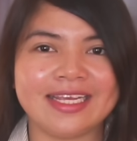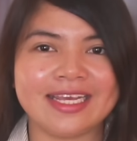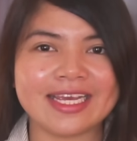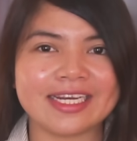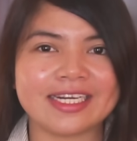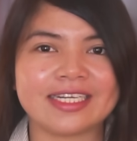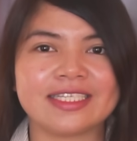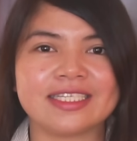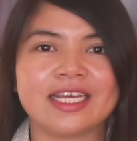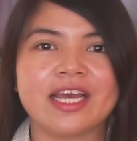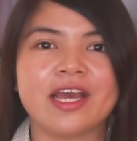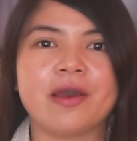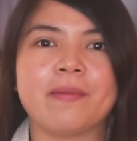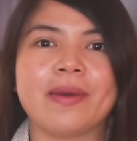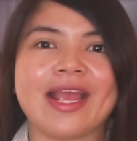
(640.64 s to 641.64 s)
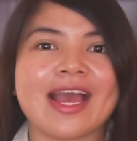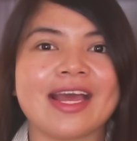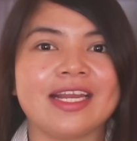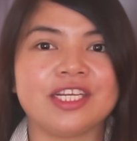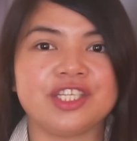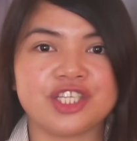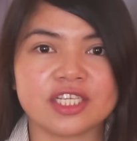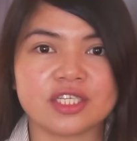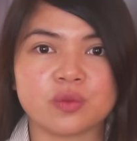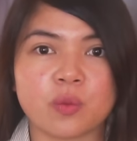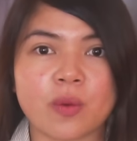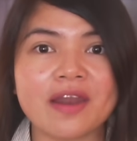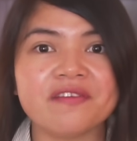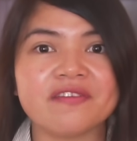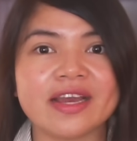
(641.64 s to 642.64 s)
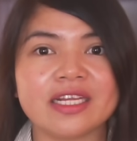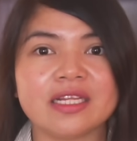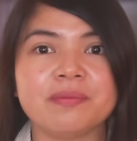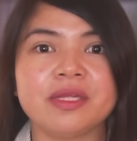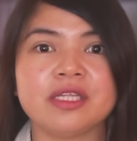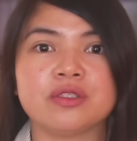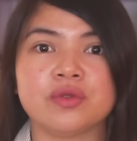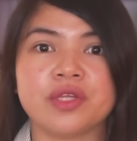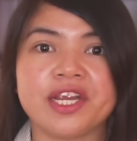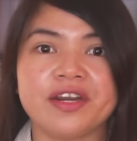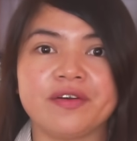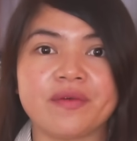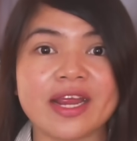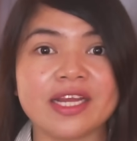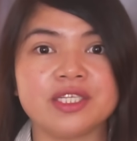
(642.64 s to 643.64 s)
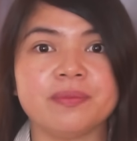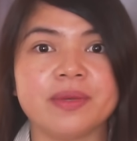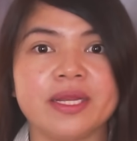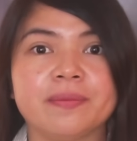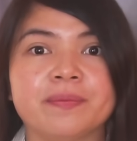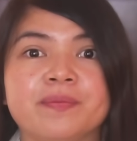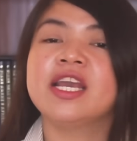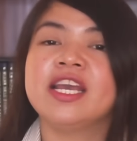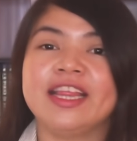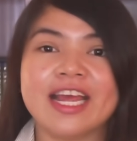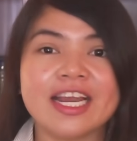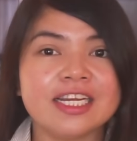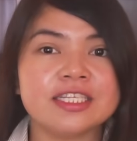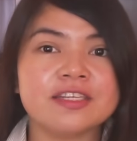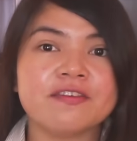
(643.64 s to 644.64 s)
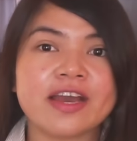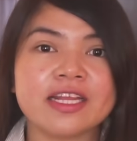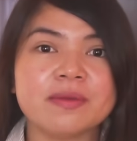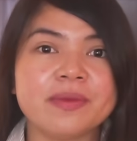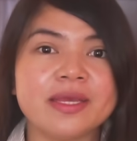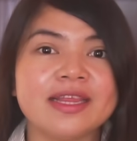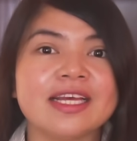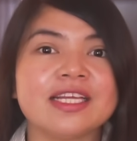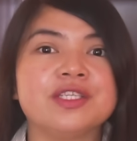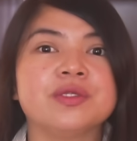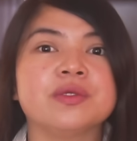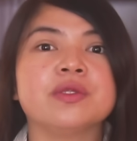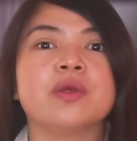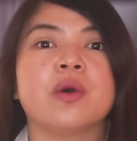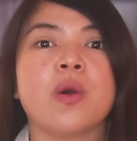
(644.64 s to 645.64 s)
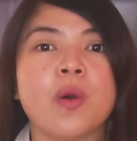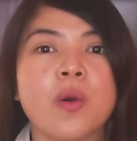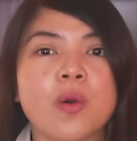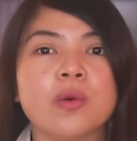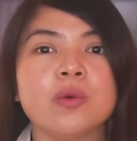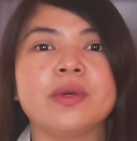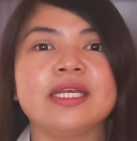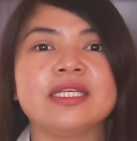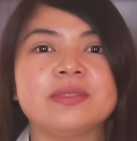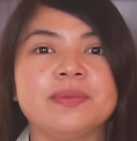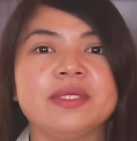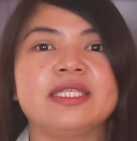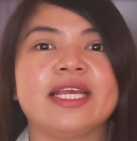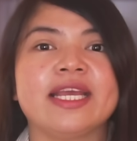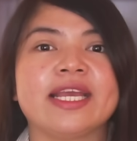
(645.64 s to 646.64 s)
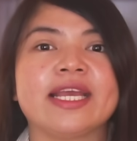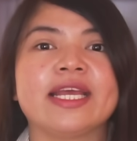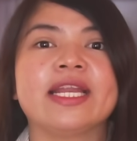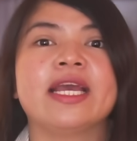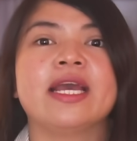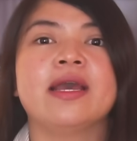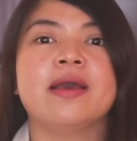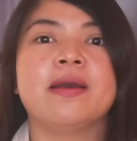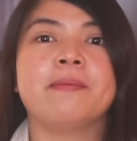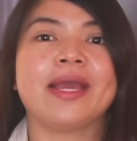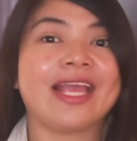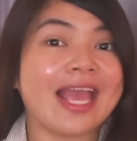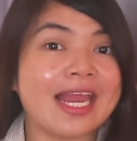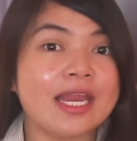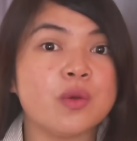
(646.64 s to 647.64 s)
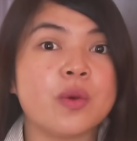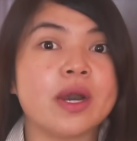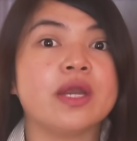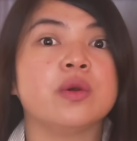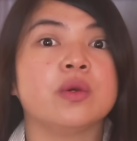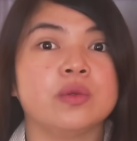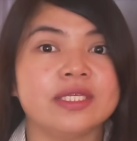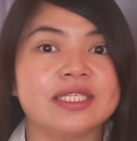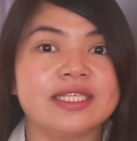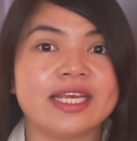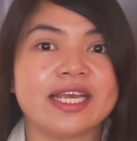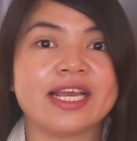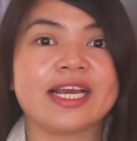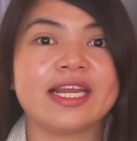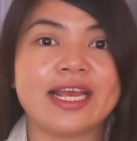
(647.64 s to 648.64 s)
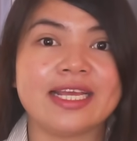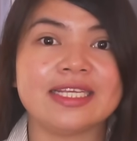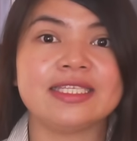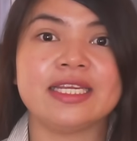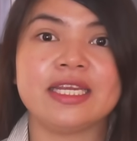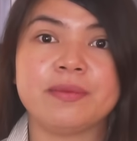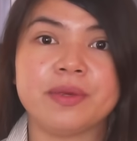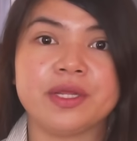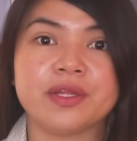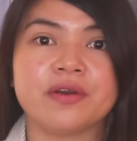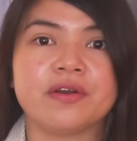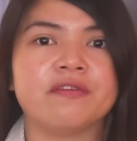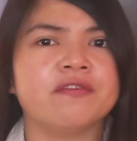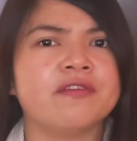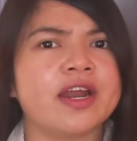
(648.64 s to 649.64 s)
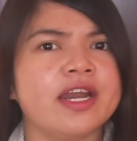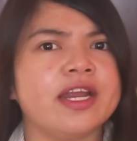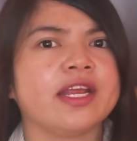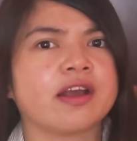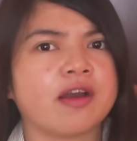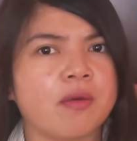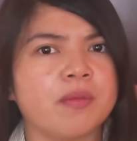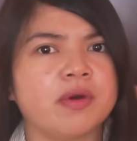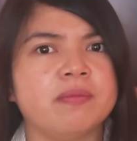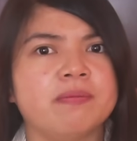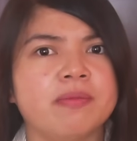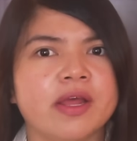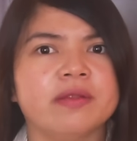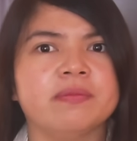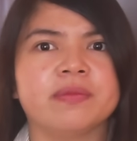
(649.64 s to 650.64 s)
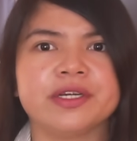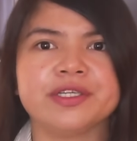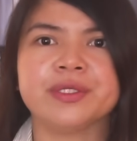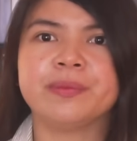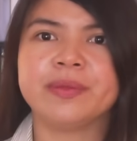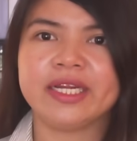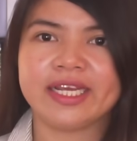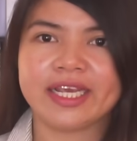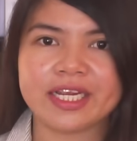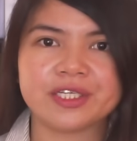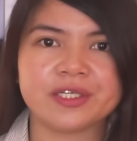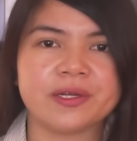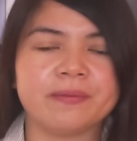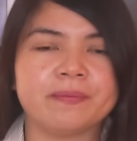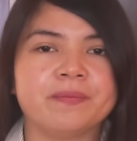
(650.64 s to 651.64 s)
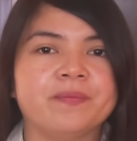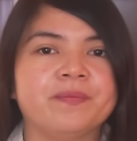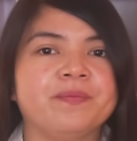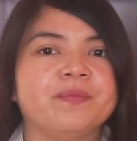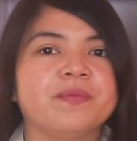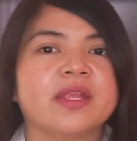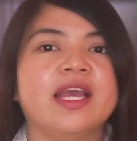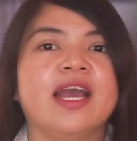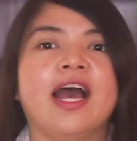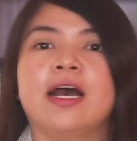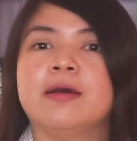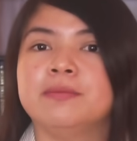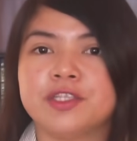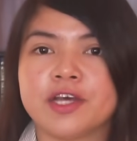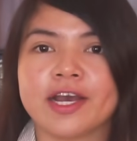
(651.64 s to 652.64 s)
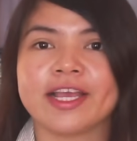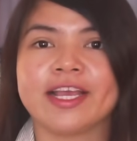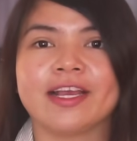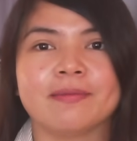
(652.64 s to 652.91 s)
years by adding just one vitamin to their regimen. There is a vitamin that should always be taken by anyone who is taking an ACE inhibitor, very common blood pressure medication. I'm talking